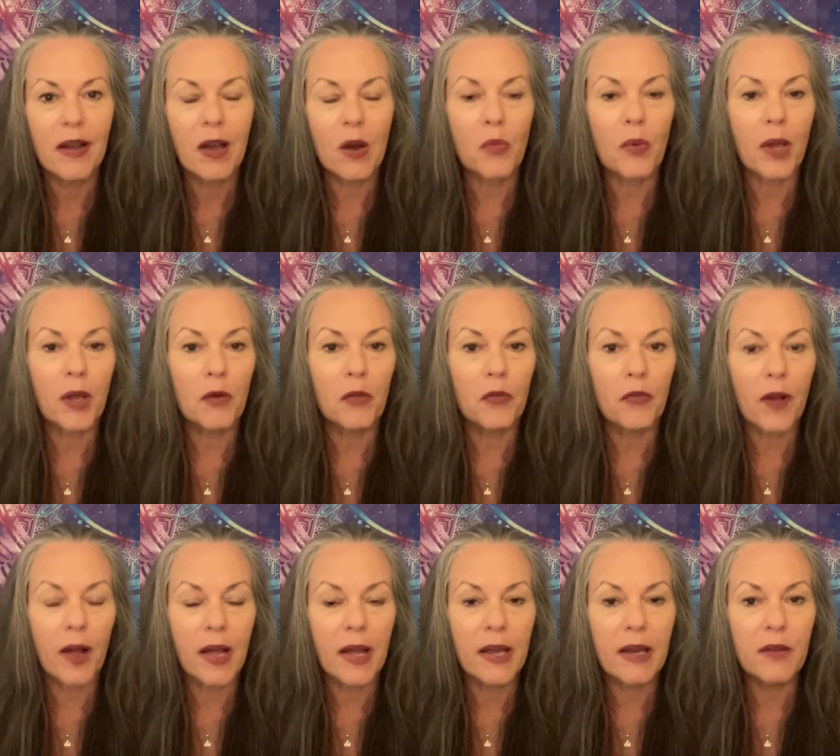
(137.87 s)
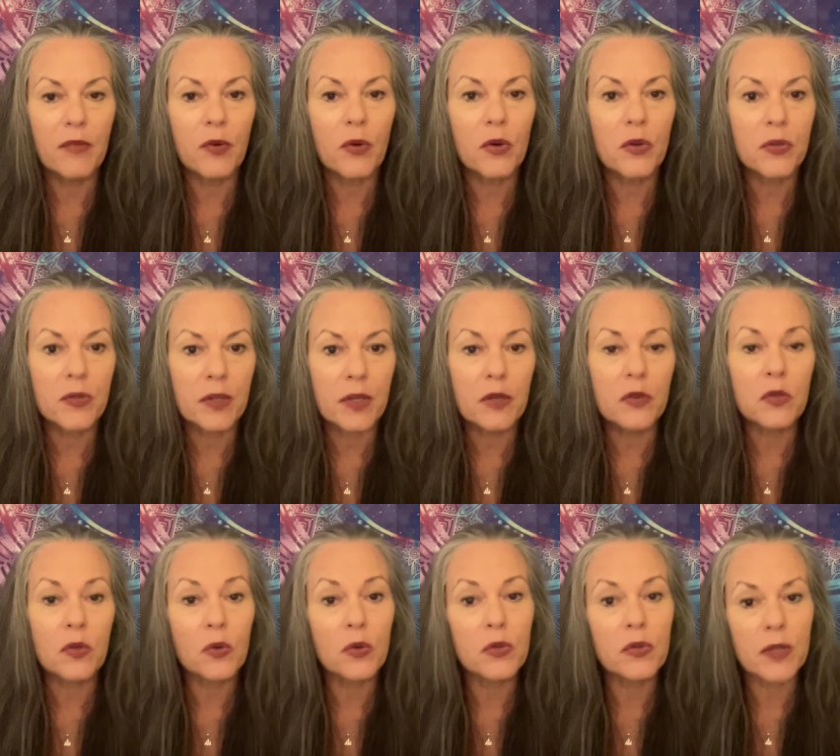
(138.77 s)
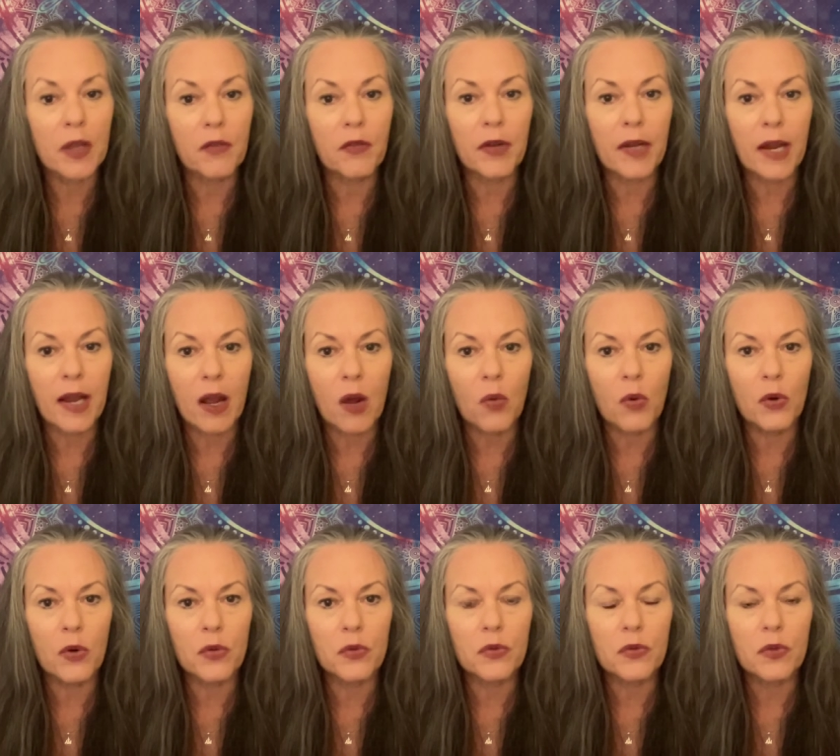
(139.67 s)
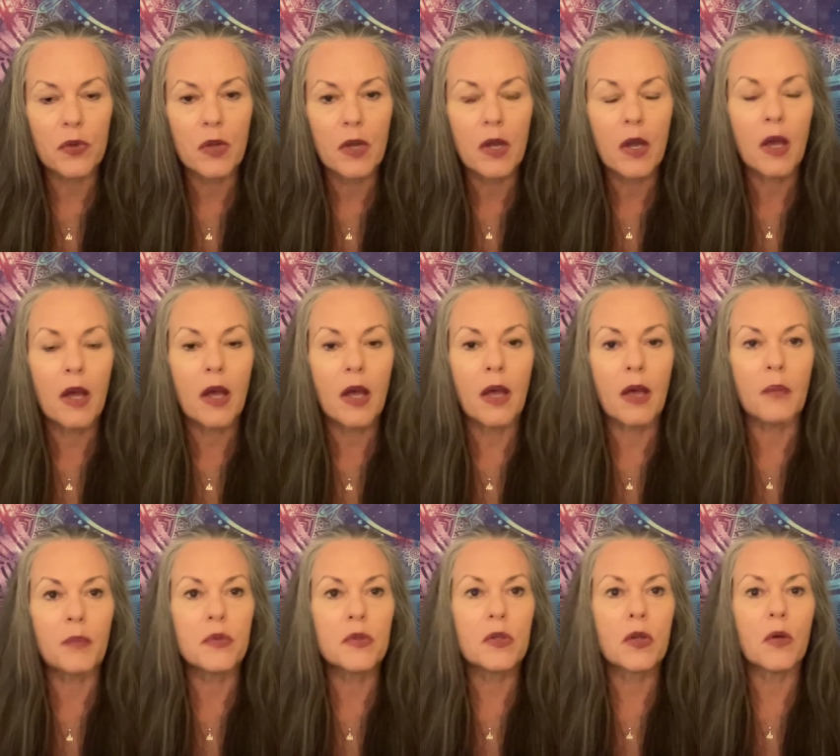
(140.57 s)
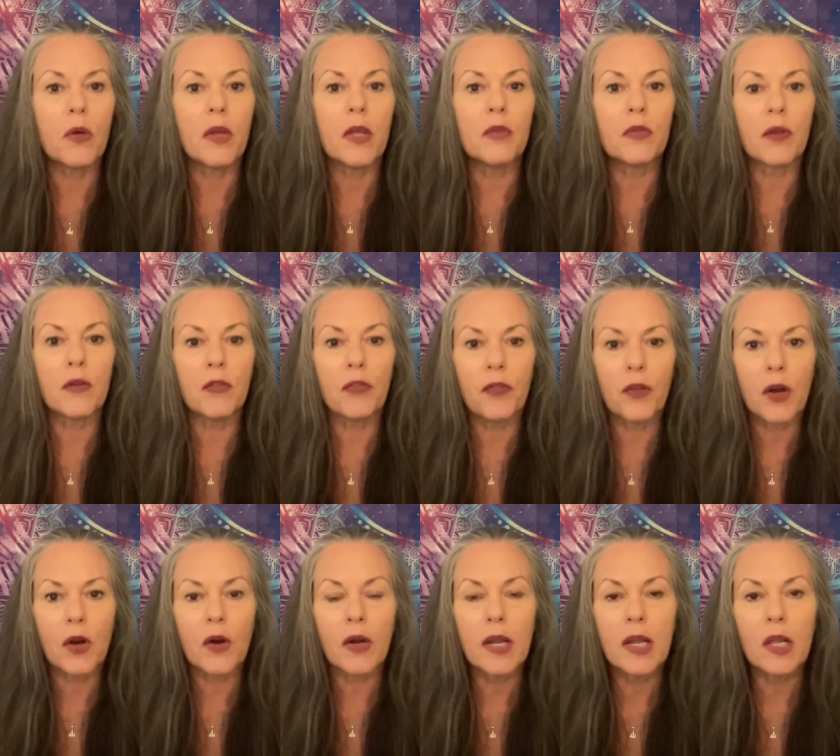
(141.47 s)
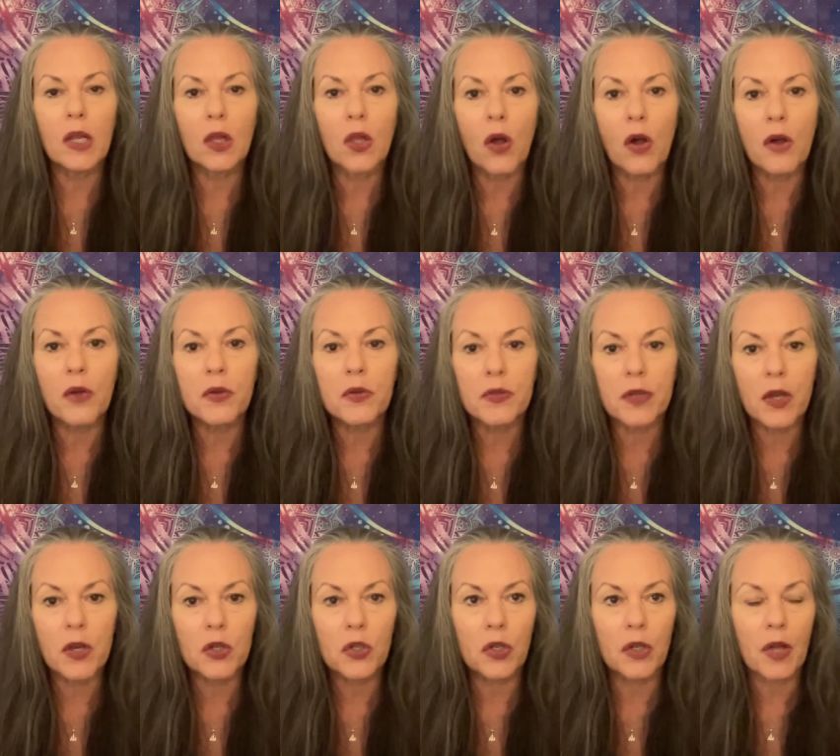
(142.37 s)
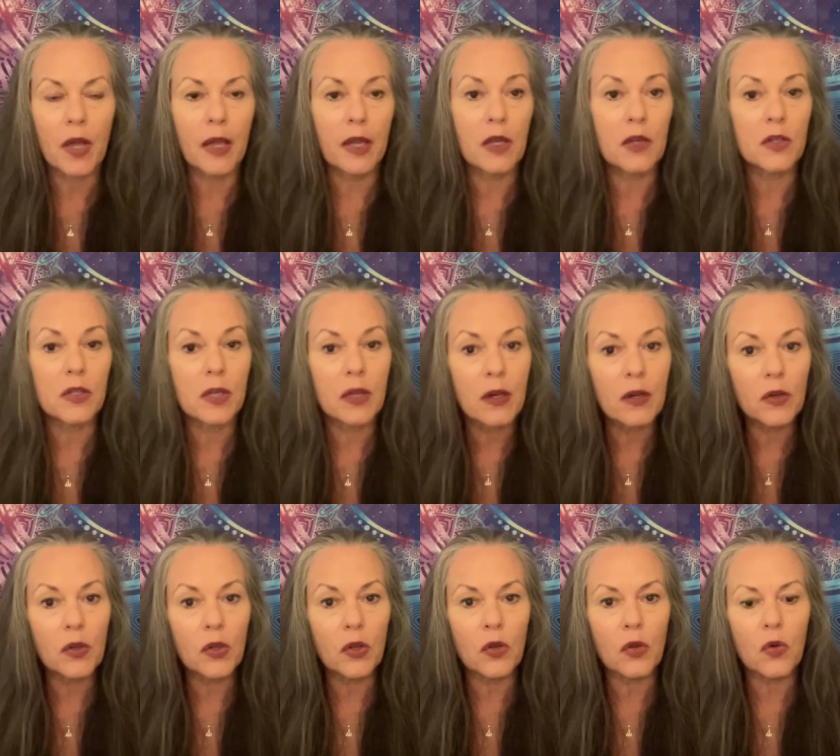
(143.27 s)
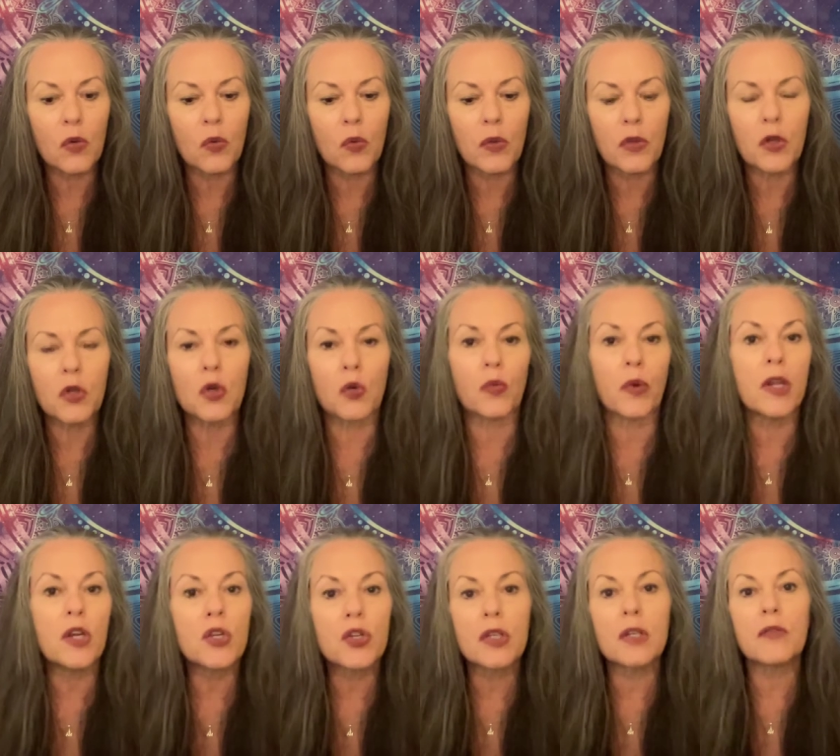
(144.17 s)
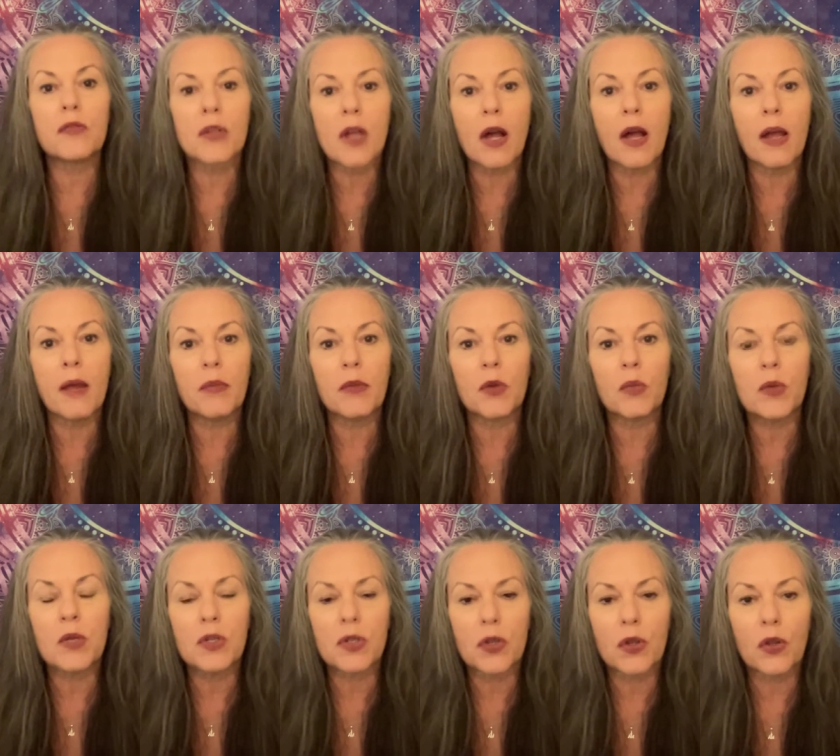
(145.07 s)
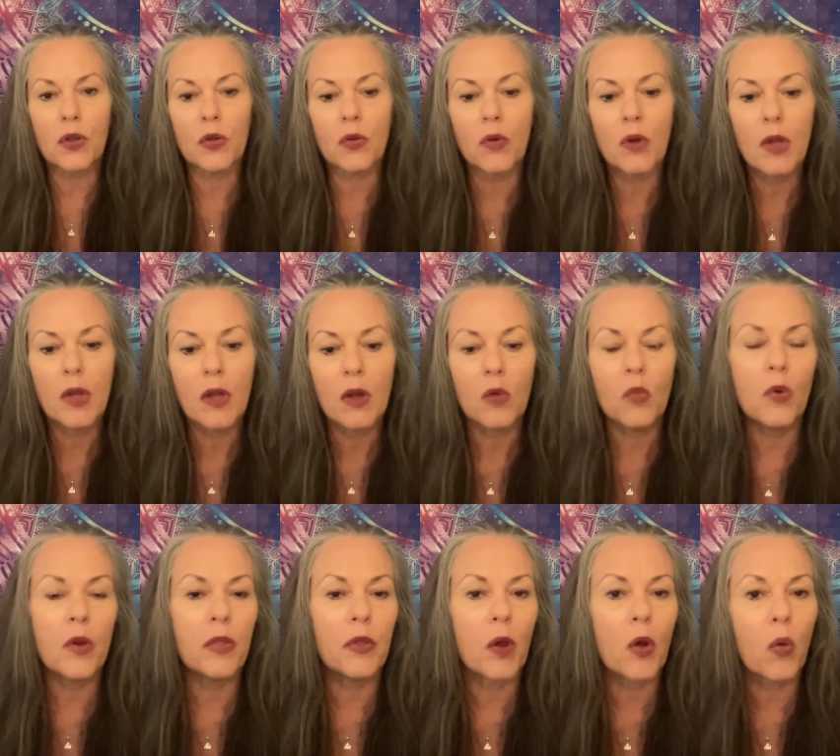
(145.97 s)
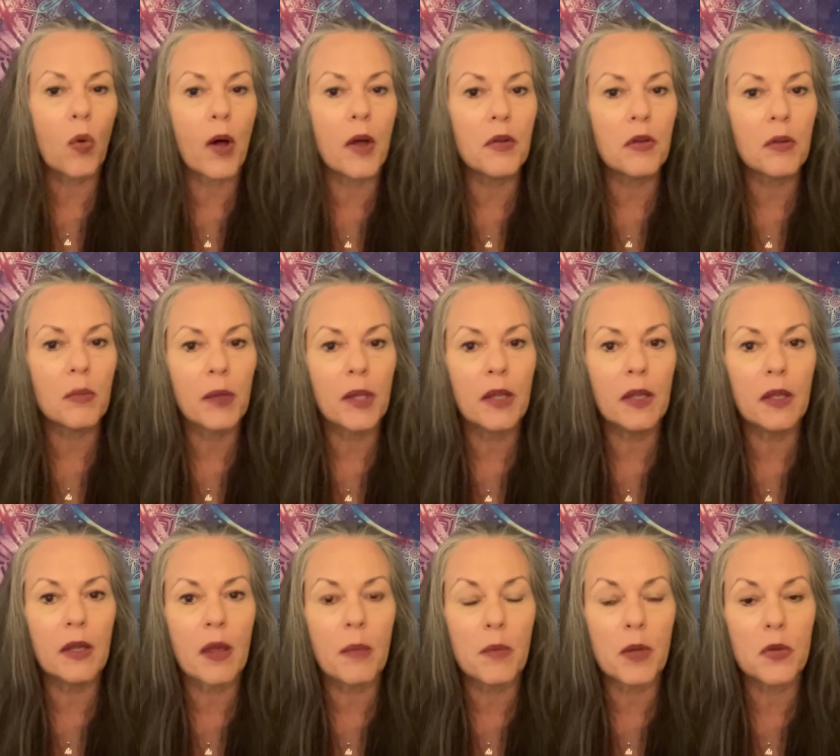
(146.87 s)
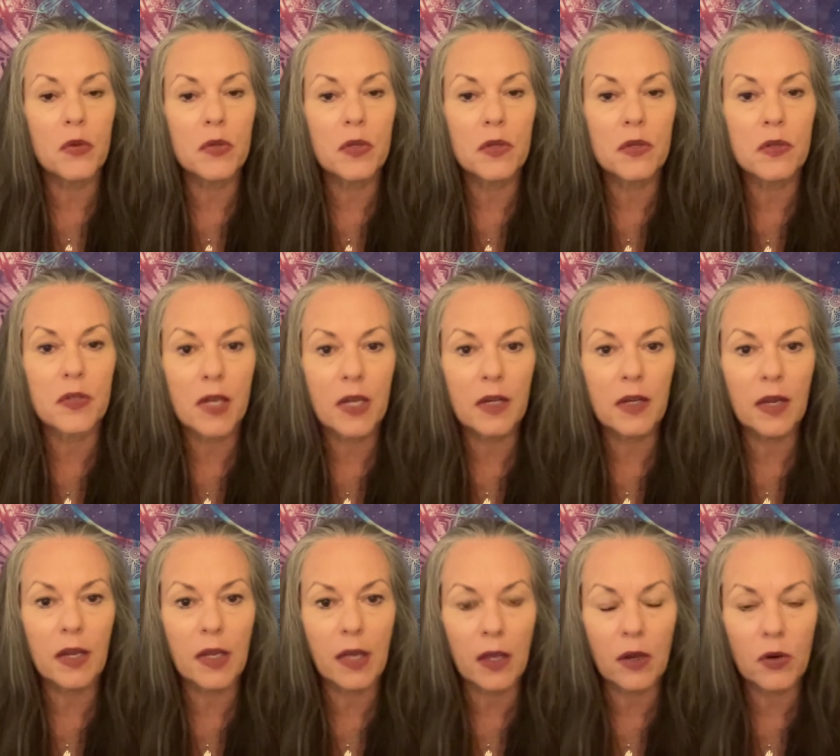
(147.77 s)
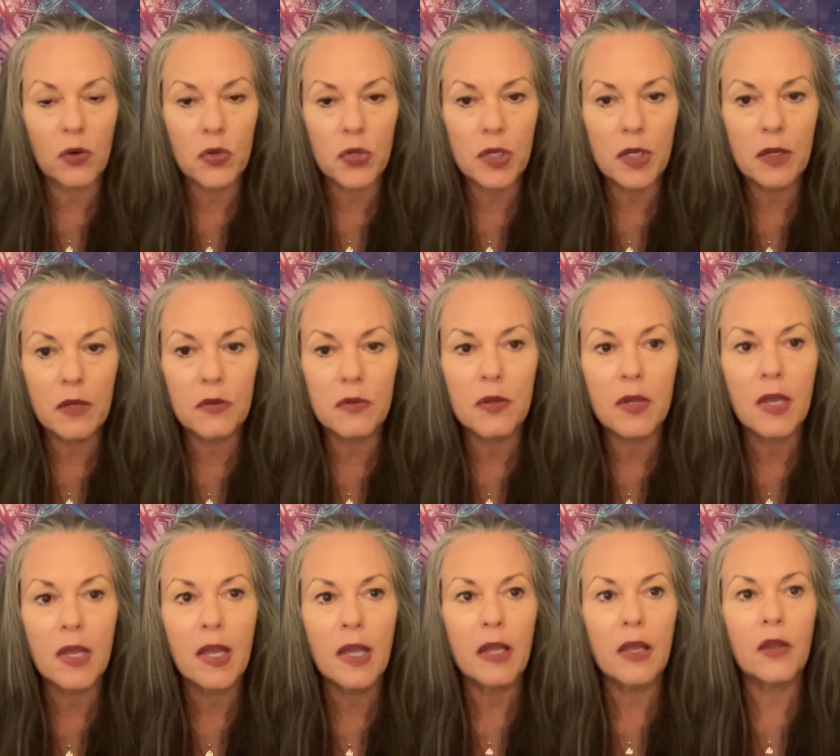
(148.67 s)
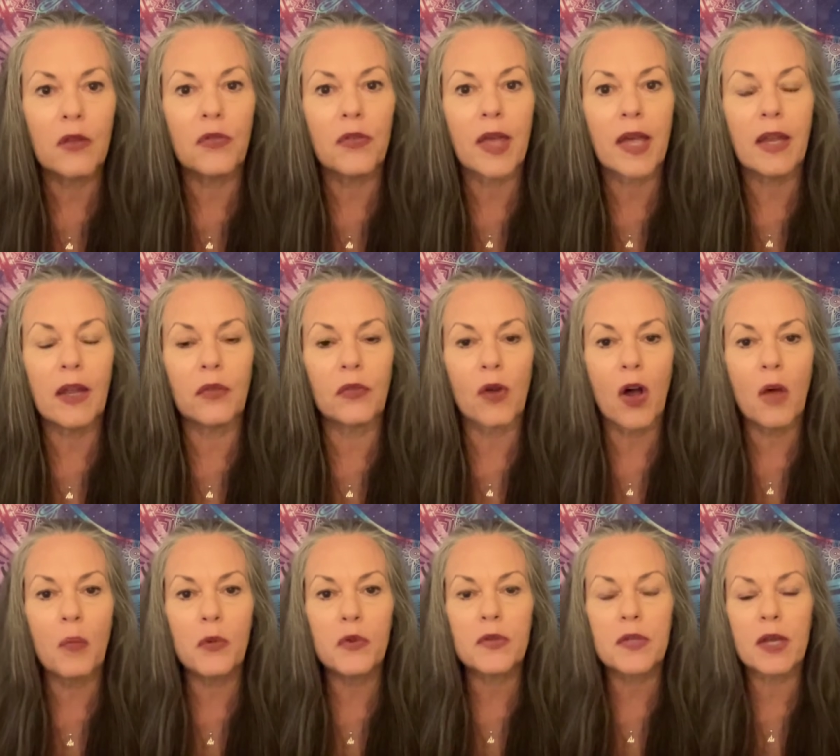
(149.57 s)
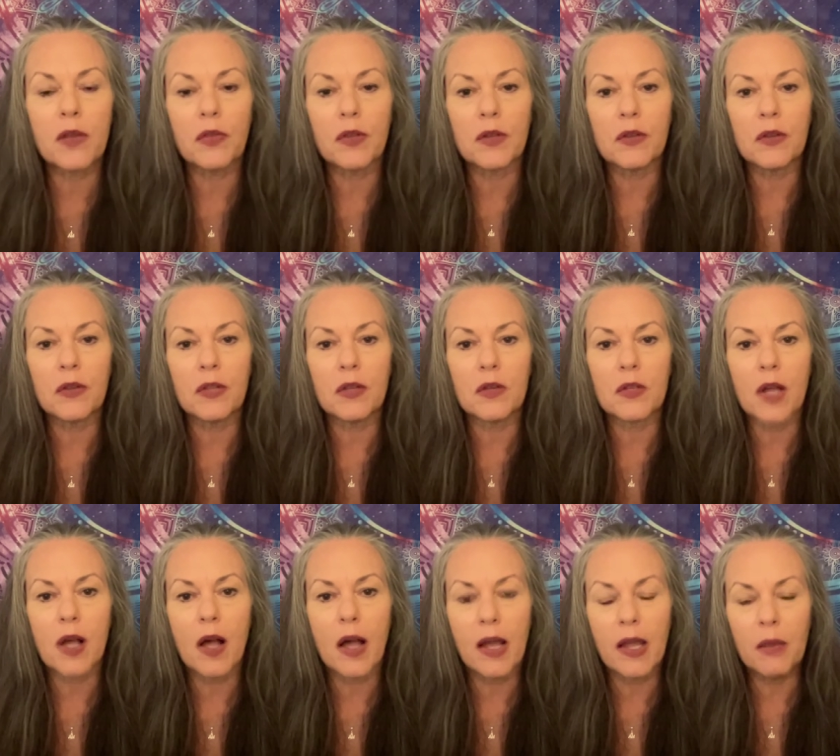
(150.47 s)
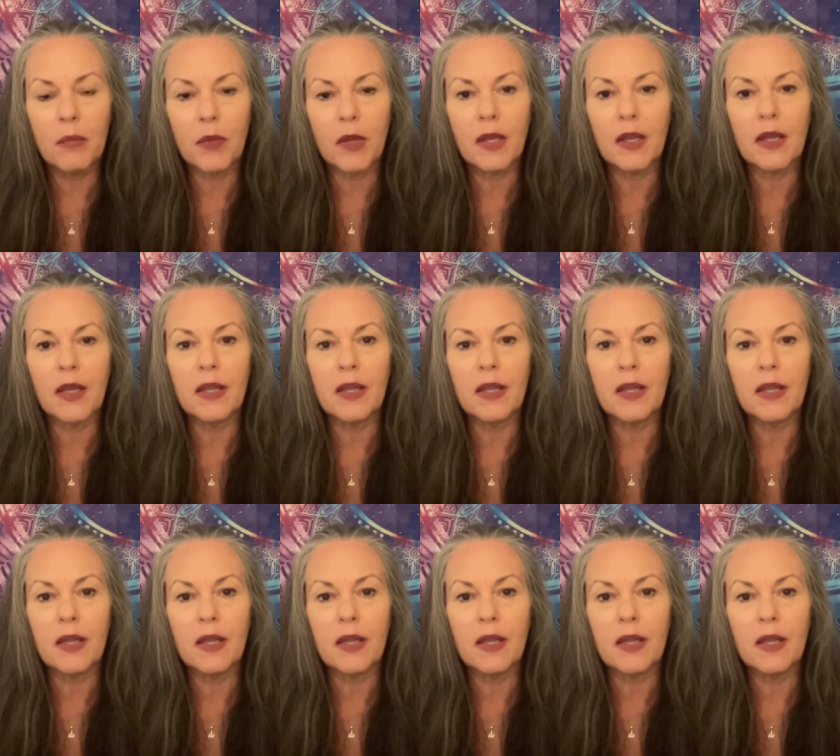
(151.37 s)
around five or six or seven hours. Um, so it's a very long session. I can tell you with the duration of time that we do with the quantum healing hypnosis technique energies is that it's almost like the, the time